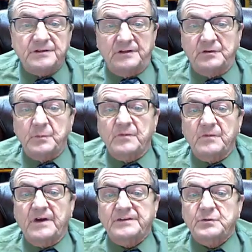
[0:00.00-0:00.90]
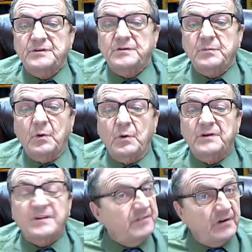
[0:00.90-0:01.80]
A supervisor treats employees
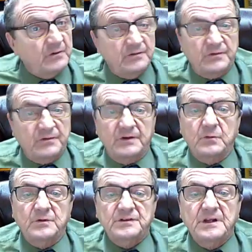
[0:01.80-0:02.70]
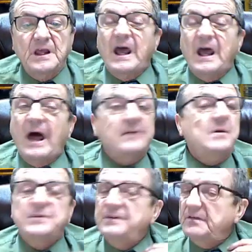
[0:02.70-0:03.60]
unfairly for any reason. Outcome
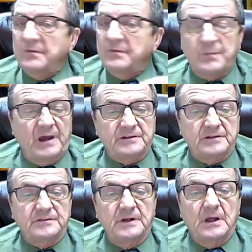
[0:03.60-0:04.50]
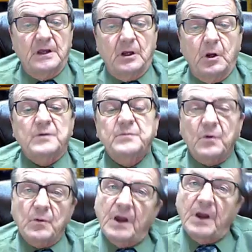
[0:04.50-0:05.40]
is never positive. Lowers
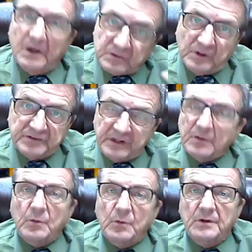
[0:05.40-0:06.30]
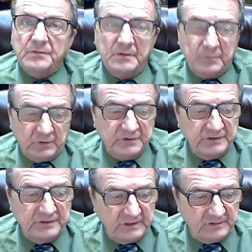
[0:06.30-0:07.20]
morale and trust, not only for the person
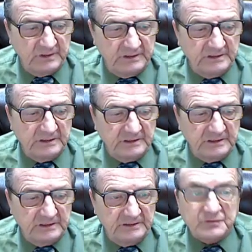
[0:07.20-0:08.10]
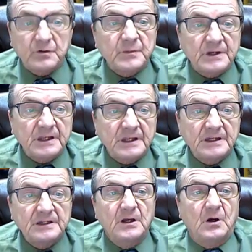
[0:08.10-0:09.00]
that's being
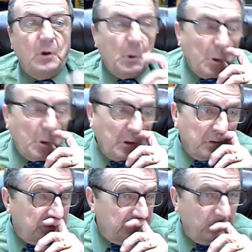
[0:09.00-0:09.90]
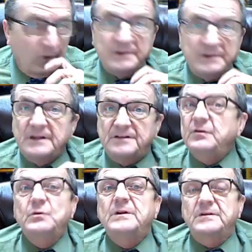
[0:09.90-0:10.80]
discriminated or one that's
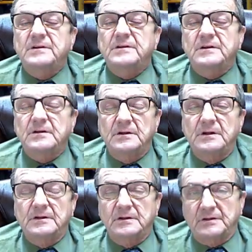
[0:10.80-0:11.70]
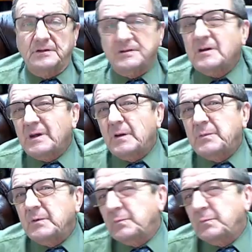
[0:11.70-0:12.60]
viewed as, because they can pick up
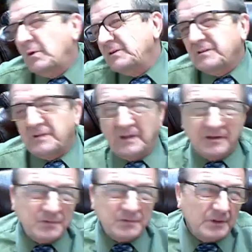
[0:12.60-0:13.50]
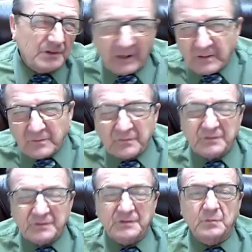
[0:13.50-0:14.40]
your prejudice against me, you don't like me for
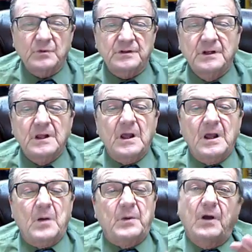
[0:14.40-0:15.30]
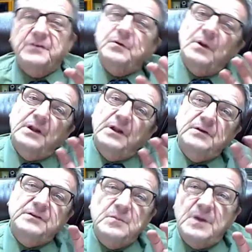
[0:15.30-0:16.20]
some reason, but also other
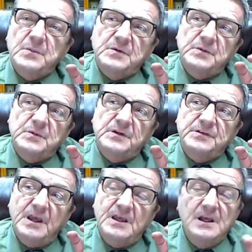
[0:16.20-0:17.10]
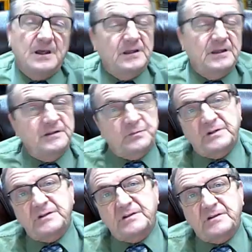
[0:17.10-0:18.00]
team members begin to say, hey, he's
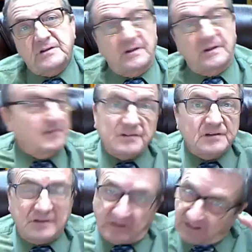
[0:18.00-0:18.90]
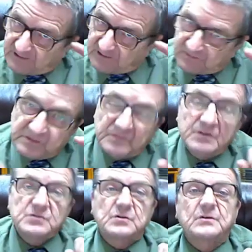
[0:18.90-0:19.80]
prejudiced against this class of
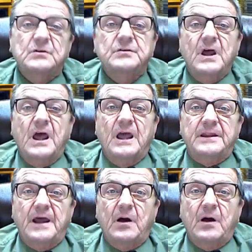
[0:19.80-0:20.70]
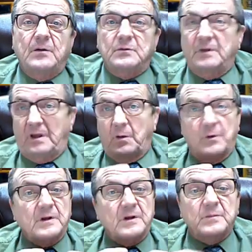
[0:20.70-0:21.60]
individuals. Now, are we
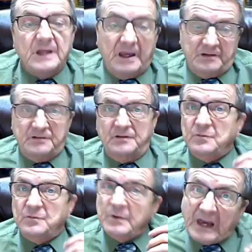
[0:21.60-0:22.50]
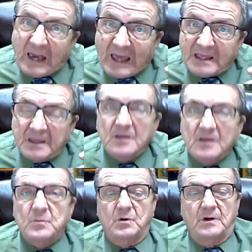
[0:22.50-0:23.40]
going to be next? Because we're not like
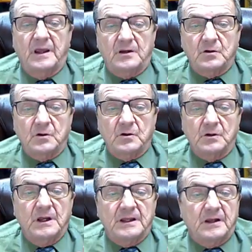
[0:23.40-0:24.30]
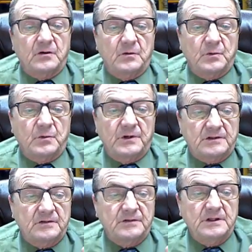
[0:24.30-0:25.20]
him or like her. Can hurt
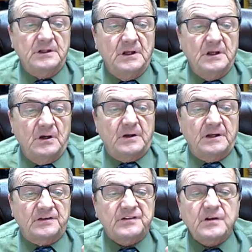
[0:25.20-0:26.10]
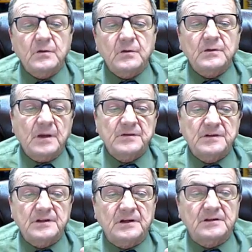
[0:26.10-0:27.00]
productivity. Okay, now stereotypes is
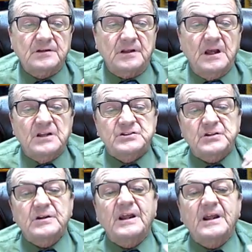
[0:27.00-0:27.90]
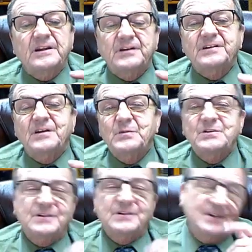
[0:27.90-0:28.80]
another thing. Generalized fixed
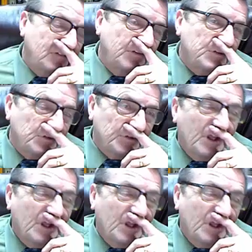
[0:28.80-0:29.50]
images of individuals.